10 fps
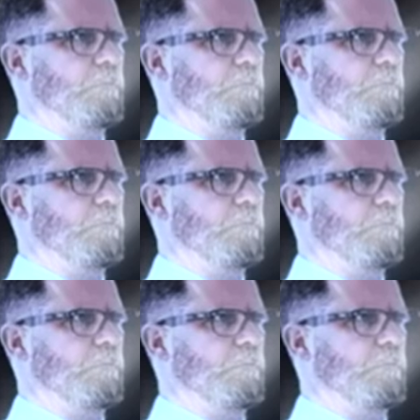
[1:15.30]

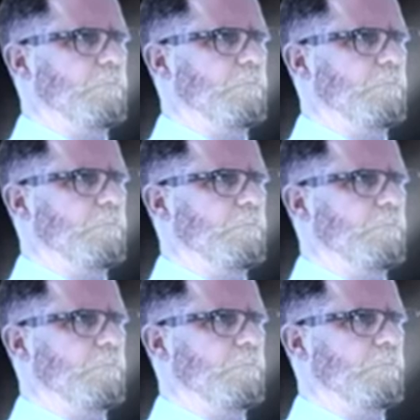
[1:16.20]

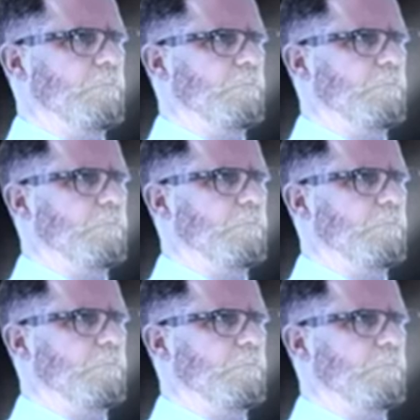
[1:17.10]

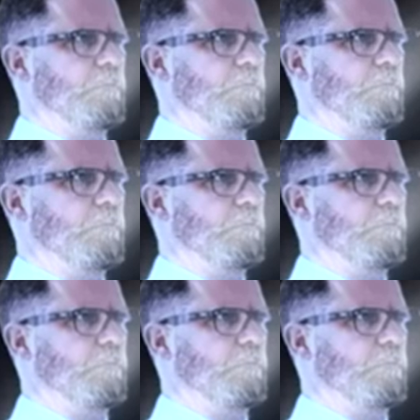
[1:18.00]
(not speaking)